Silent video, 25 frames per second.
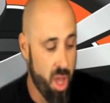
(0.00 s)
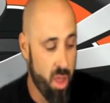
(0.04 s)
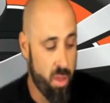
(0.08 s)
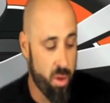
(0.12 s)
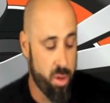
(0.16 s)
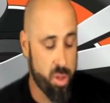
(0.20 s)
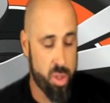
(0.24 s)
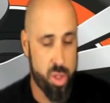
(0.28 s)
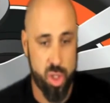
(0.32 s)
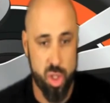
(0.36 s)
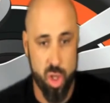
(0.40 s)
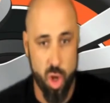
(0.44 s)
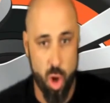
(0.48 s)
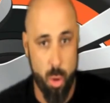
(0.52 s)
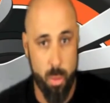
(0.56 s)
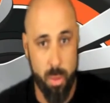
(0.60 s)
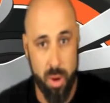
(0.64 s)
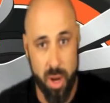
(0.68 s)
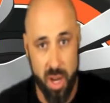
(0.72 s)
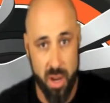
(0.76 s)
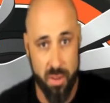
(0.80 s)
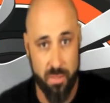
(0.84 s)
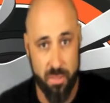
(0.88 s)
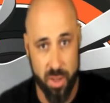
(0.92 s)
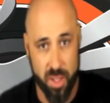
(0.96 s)
There's so
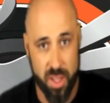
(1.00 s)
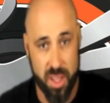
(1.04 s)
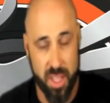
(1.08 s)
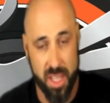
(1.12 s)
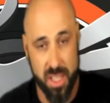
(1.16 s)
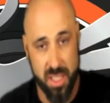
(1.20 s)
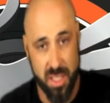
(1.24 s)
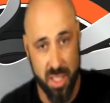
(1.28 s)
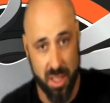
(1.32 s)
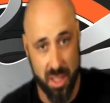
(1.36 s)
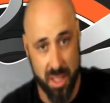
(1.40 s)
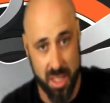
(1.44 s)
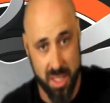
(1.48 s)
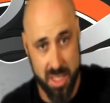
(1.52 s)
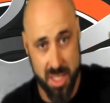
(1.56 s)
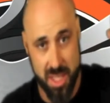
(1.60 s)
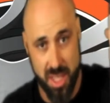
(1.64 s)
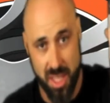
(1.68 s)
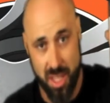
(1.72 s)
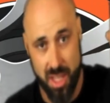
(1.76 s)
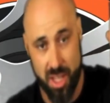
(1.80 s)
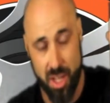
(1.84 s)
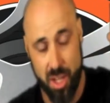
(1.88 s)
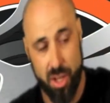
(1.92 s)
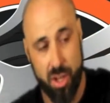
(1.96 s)
many different things that this
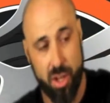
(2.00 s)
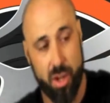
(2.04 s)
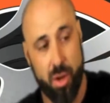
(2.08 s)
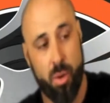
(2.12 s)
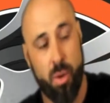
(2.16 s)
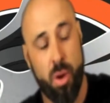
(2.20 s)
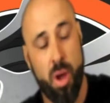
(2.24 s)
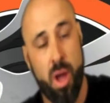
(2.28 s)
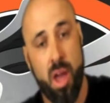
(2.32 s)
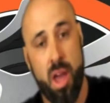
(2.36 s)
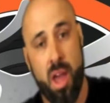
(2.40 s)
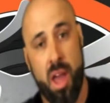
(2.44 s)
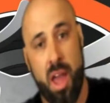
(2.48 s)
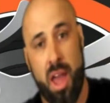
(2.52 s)
thing can do,